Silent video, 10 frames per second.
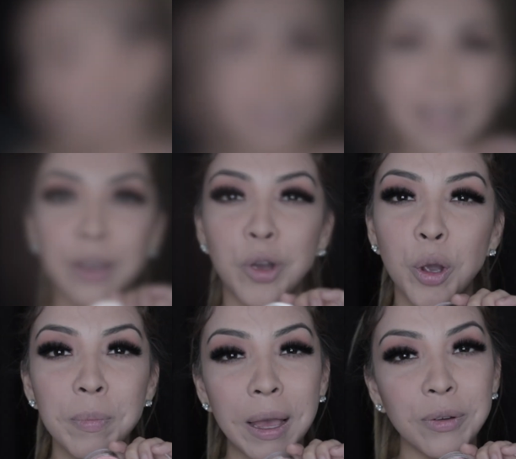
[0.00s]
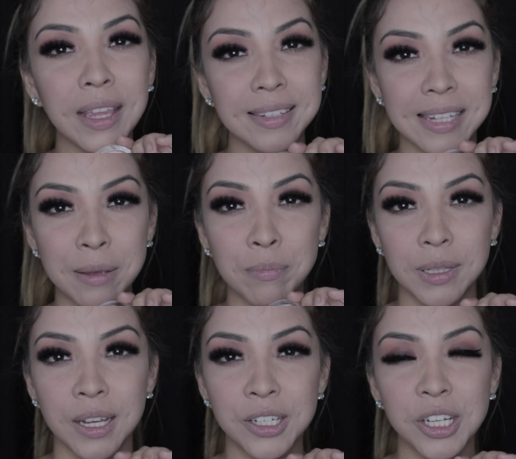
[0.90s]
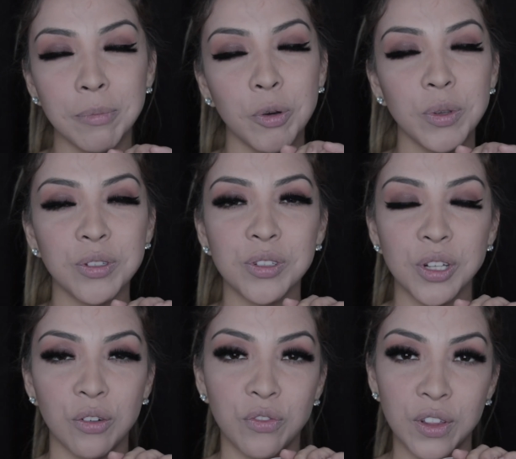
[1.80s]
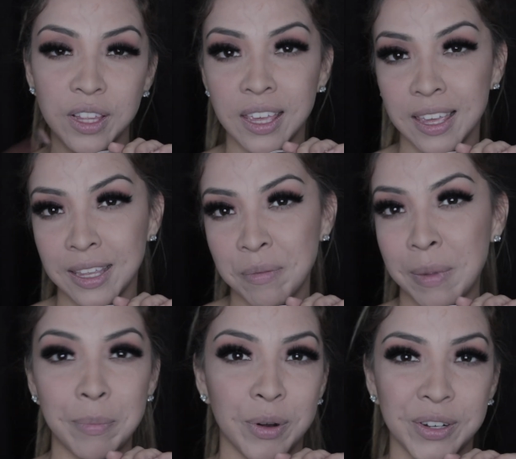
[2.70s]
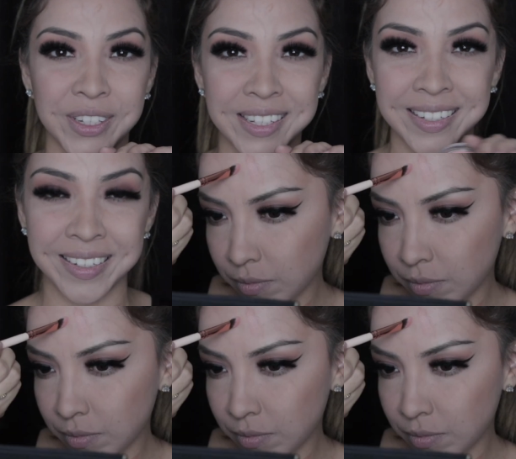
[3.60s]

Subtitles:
Now going back with that same blush, I'm going to start filling in my burns.